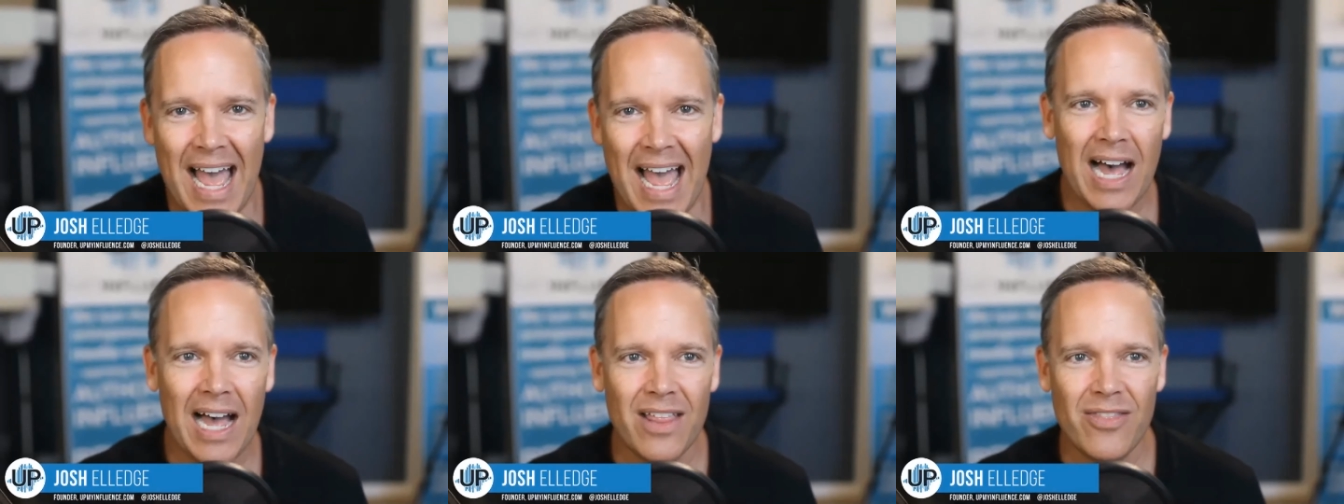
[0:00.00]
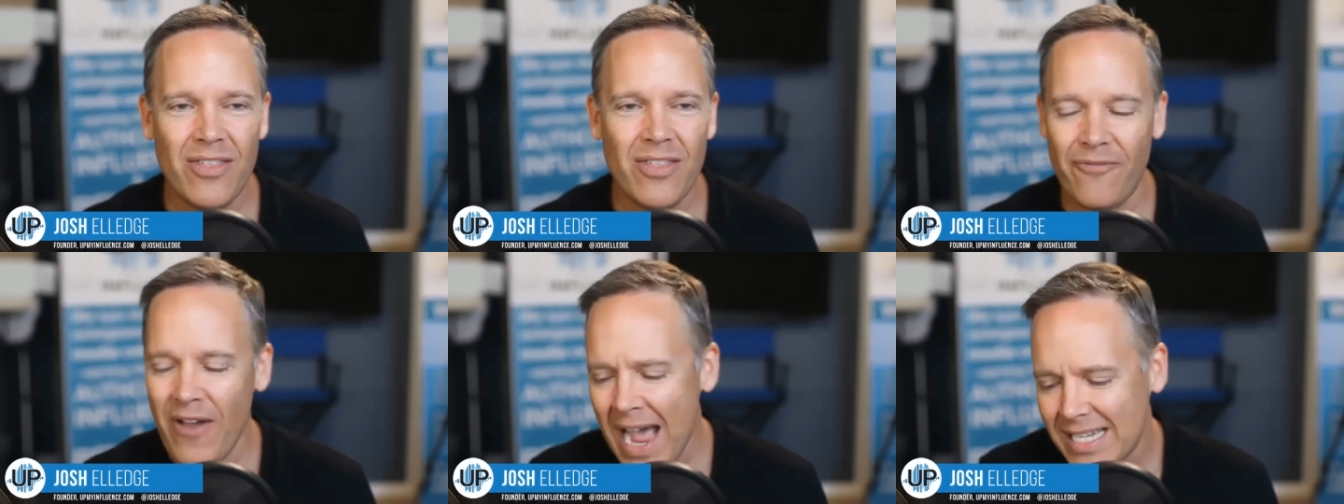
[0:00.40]

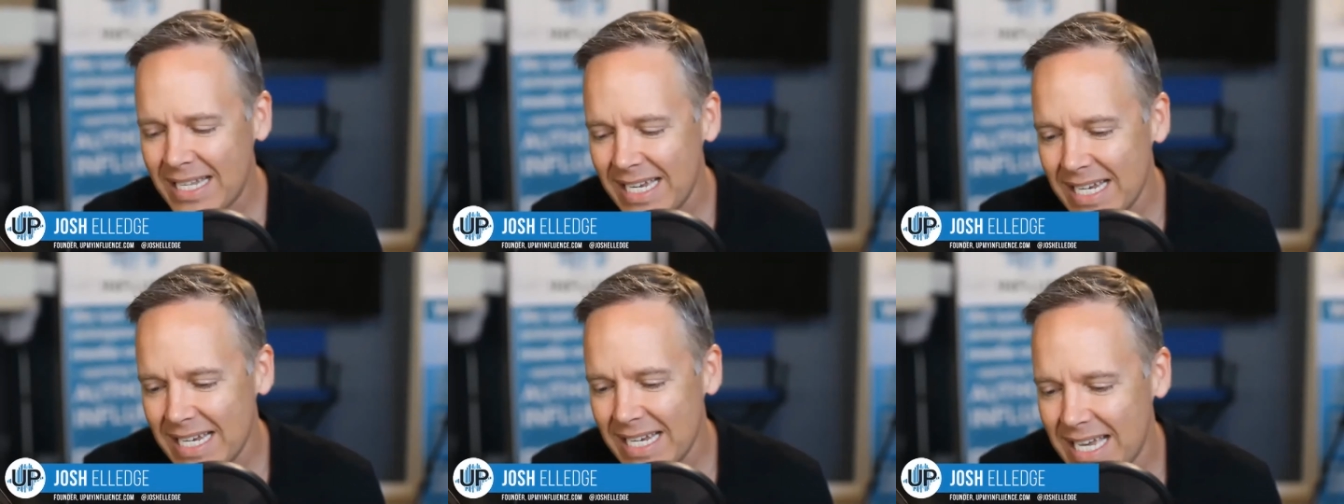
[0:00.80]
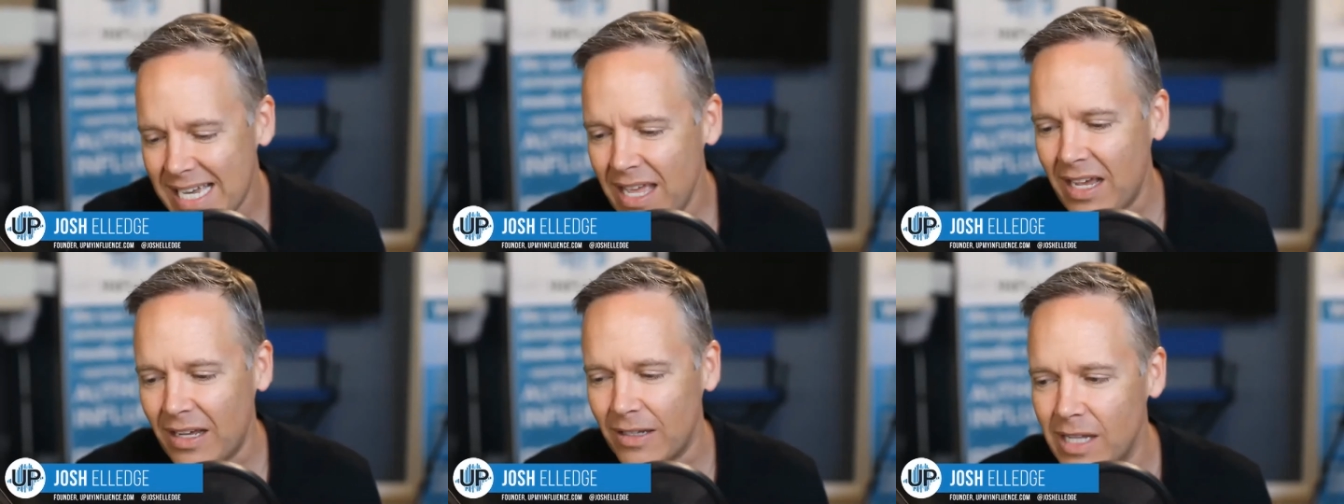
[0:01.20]
The fact is, I
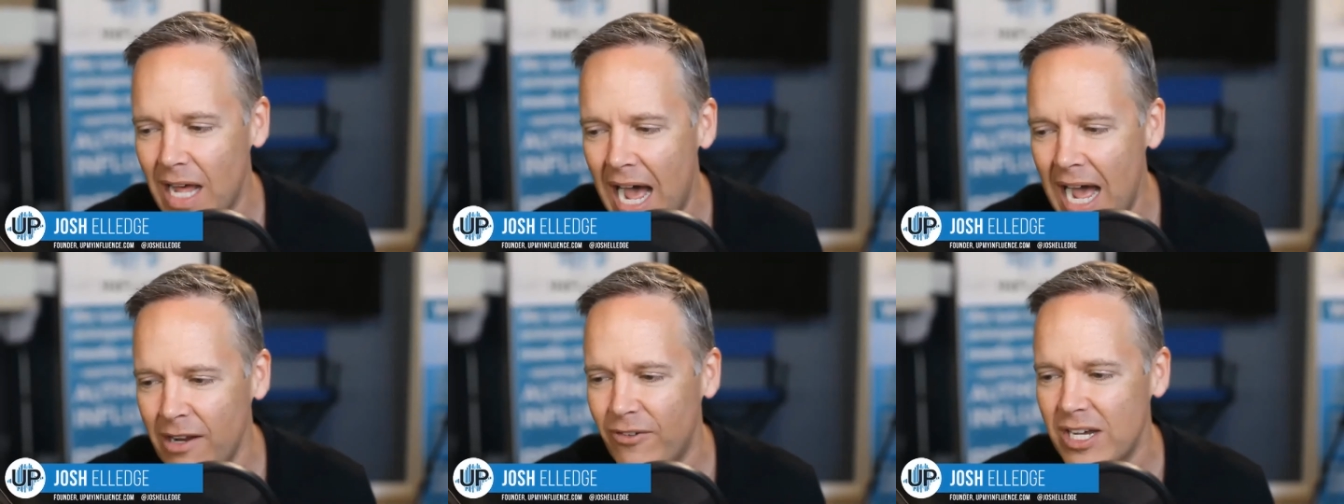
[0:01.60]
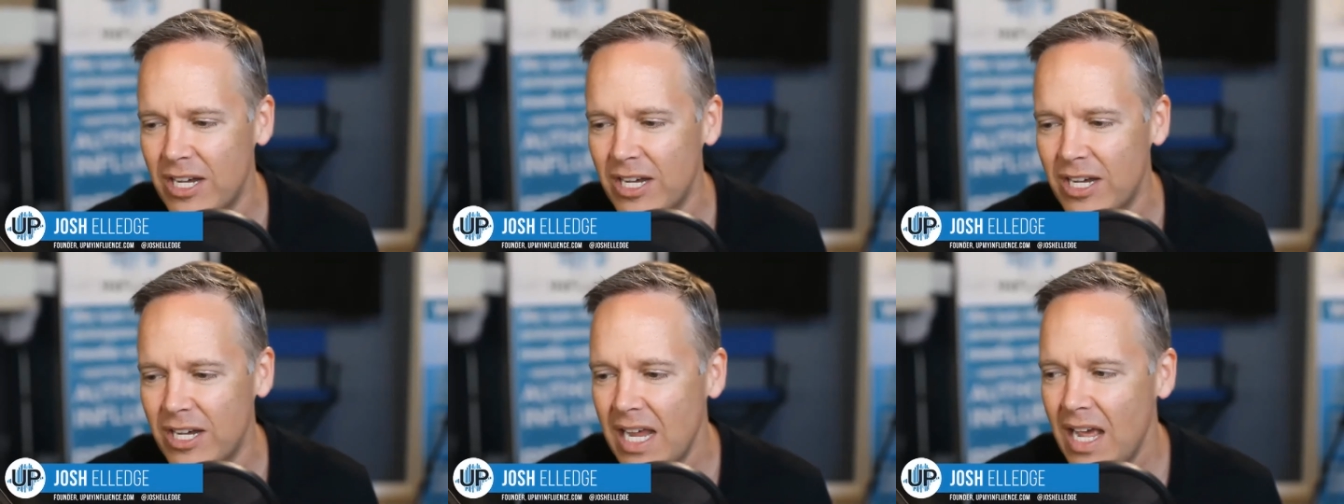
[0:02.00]
think a lot of
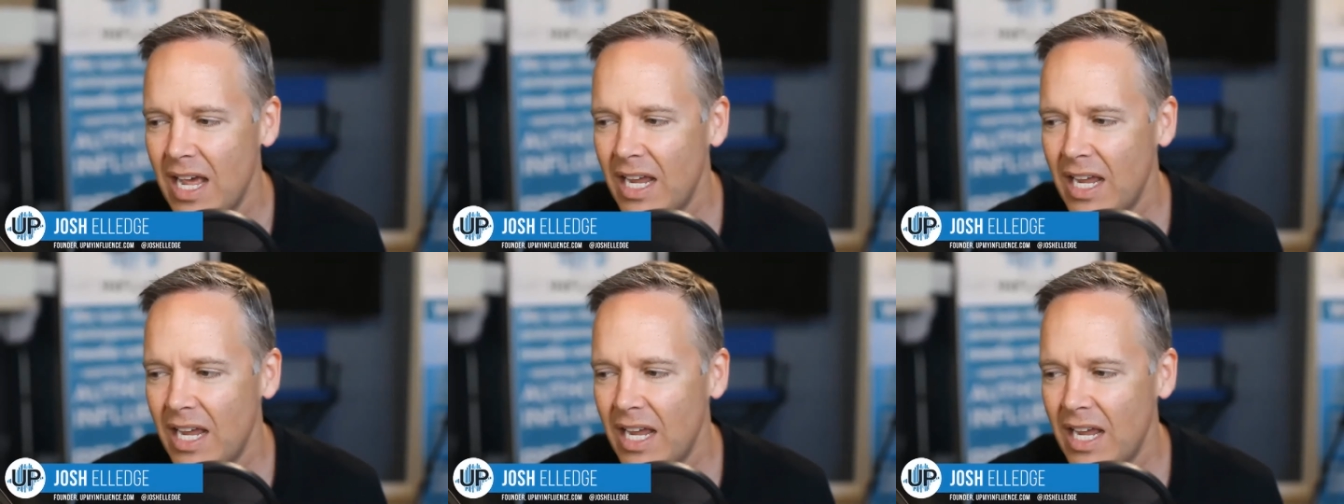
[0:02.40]
us